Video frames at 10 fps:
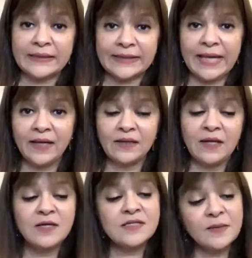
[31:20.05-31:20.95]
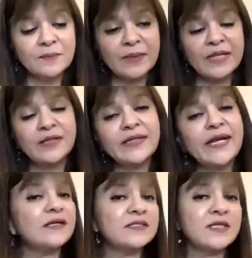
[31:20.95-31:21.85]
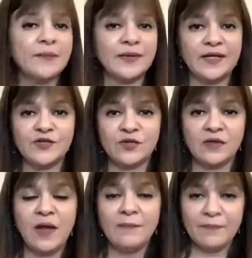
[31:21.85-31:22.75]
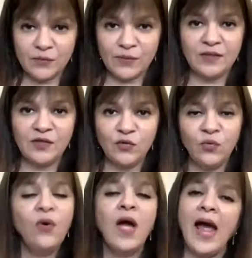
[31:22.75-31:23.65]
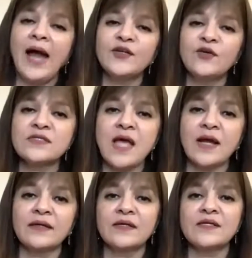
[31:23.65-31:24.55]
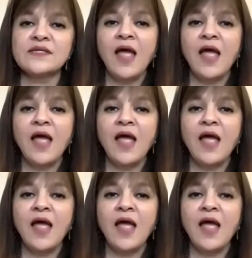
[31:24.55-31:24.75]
then simply create a separation between you and your sadness,